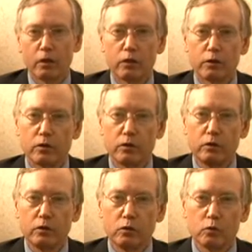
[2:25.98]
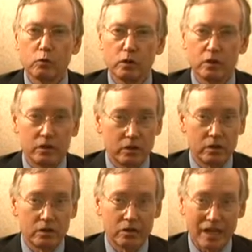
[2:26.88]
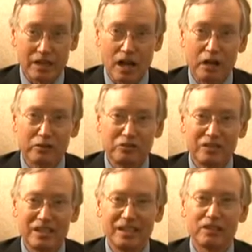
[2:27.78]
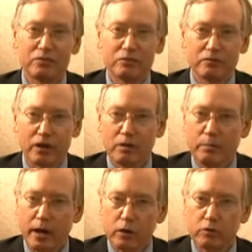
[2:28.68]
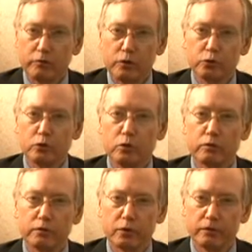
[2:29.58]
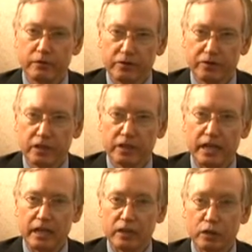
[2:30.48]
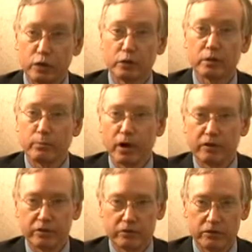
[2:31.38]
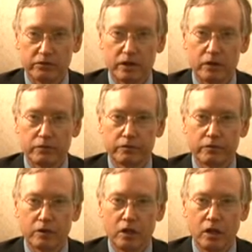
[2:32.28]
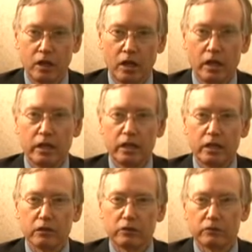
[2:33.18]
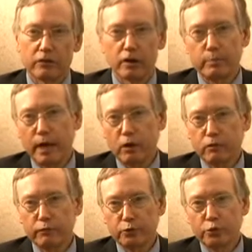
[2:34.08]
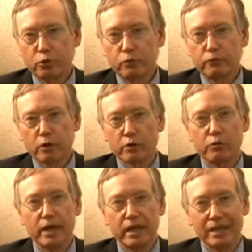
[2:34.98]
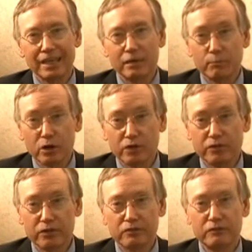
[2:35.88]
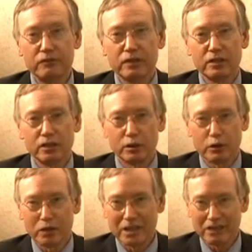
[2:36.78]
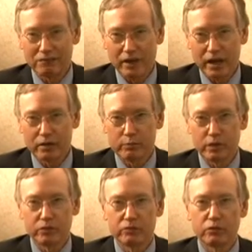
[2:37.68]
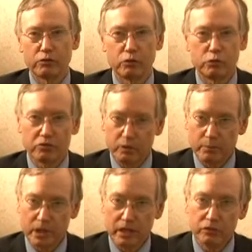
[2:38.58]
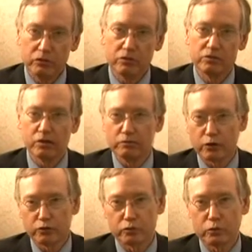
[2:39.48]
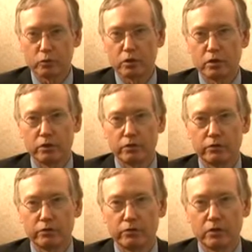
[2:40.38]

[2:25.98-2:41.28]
Third, technology is a very powerful tool for facilitating the learning process itself. It's a very powerful tool for creating immersive learning environments through simulations and virtual worlds.